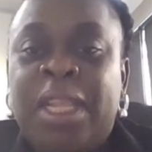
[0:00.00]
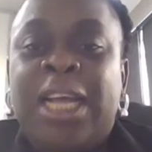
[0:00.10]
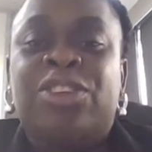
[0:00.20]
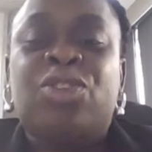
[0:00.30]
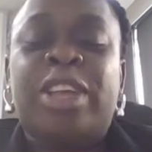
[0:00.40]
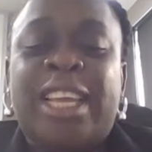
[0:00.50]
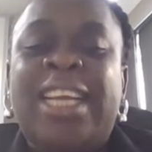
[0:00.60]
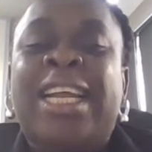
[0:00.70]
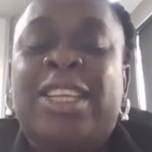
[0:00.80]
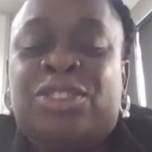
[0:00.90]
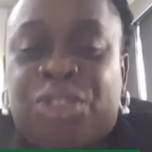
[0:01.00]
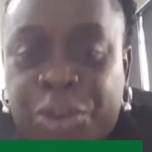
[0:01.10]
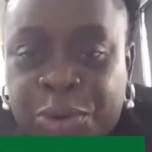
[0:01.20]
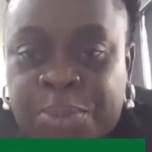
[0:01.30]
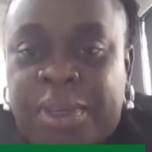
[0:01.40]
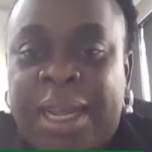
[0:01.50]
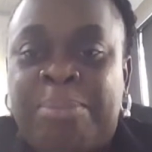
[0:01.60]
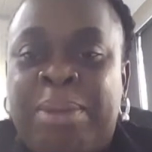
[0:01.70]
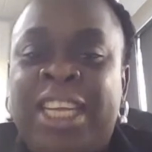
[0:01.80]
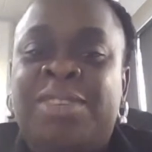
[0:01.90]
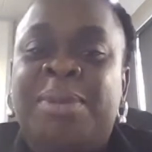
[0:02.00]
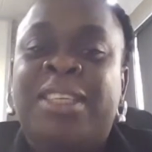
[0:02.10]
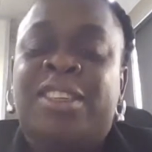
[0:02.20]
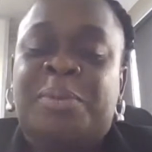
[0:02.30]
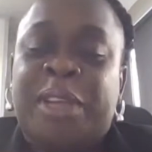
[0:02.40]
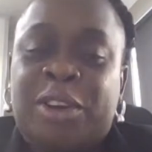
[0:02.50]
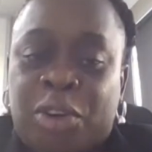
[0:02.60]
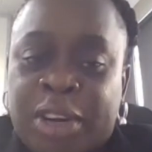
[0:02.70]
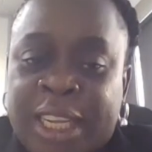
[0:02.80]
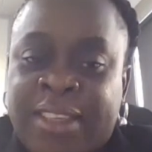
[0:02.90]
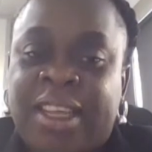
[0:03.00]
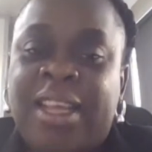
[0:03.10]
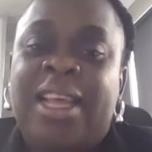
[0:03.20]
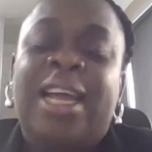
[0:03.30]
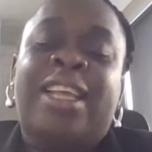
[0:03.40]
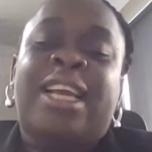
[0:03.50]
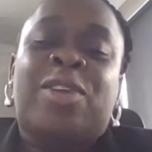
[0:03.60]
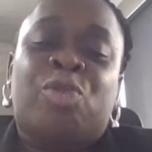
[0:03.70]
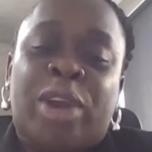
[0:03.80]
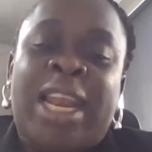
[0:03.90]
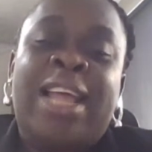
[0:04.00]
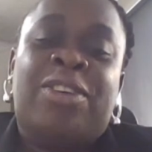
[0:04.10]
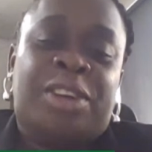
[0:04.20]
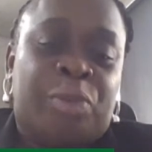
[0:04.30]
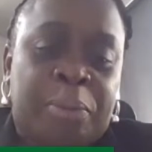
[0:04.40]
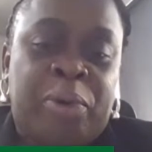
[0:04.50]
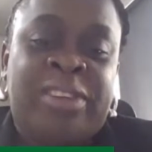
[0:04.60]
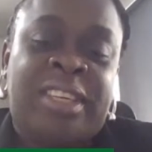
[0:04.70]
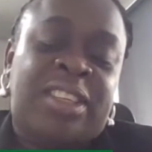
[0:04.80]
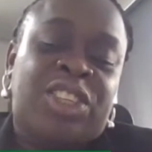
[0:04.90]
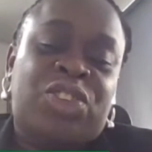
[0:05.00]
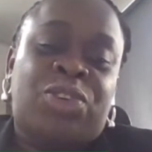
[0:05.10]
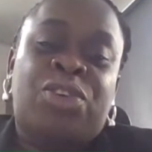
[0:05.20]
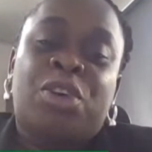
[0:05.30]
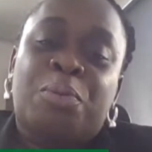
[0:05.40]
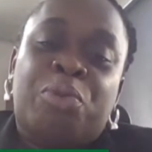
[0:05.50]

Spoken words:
And so he can assume that management is being honest and he can rely on the representation,